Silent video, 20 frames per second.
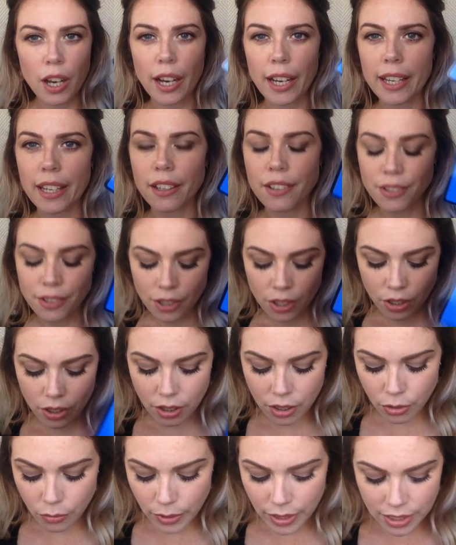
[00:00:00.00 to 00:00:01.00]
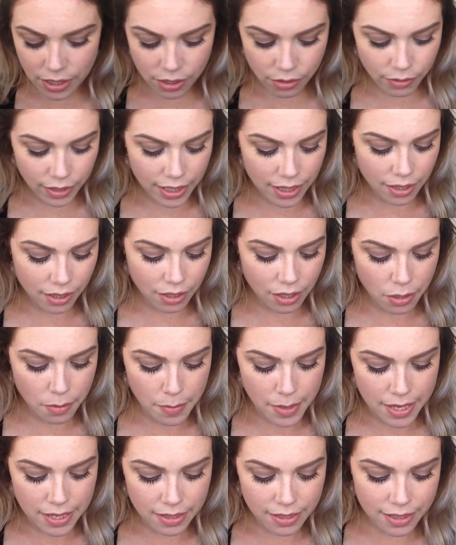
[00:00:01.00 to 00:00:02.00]
I cannot wait to read the
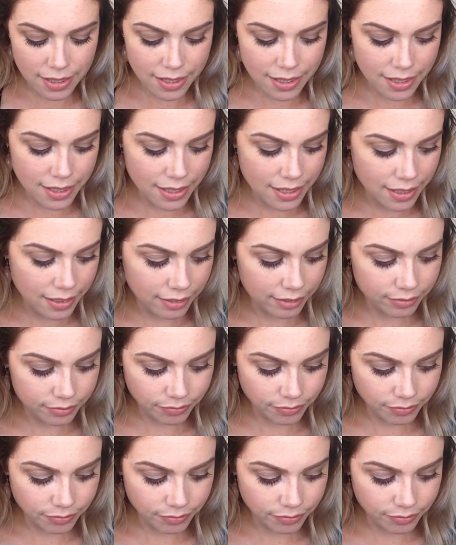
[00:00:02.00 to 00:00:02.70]
comments.